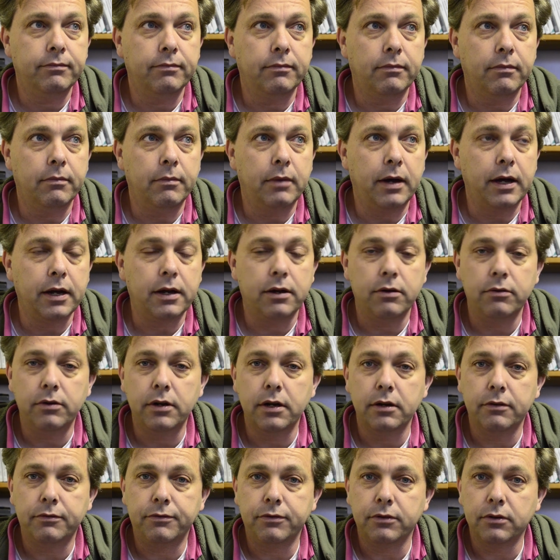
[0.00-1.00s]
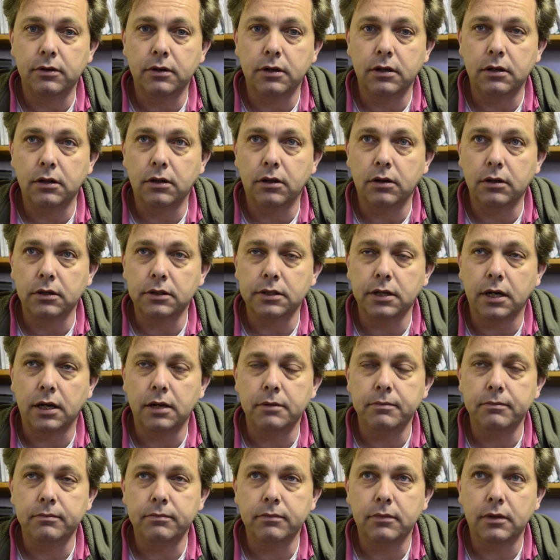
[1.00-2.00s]
my career for a long
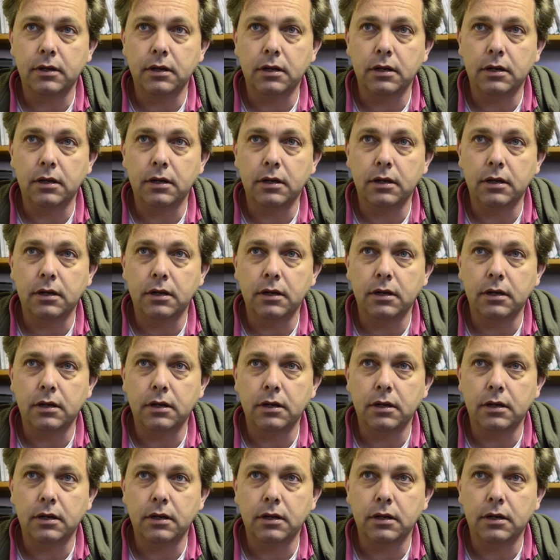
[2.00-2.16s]
time,